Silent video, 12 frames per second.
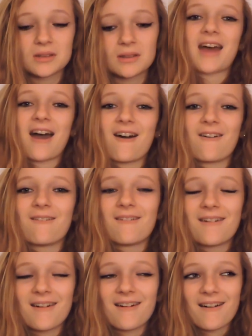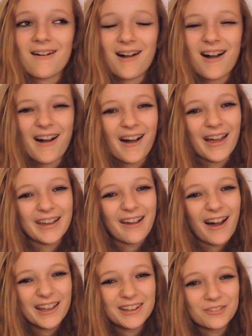Now, I
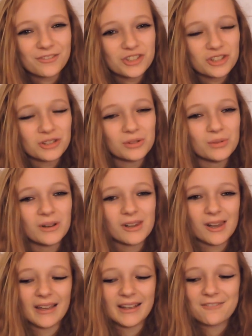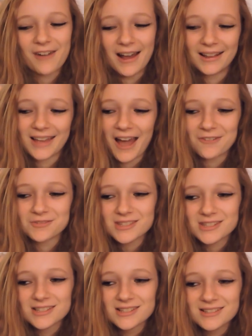kind of do like fan accounts
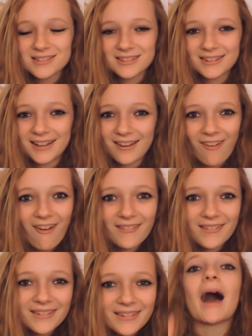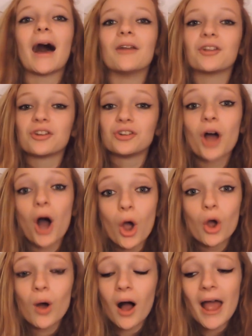a lot, and
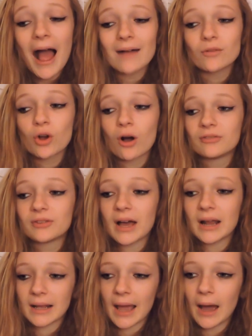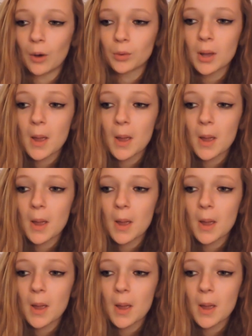no, I haven't got a fan account,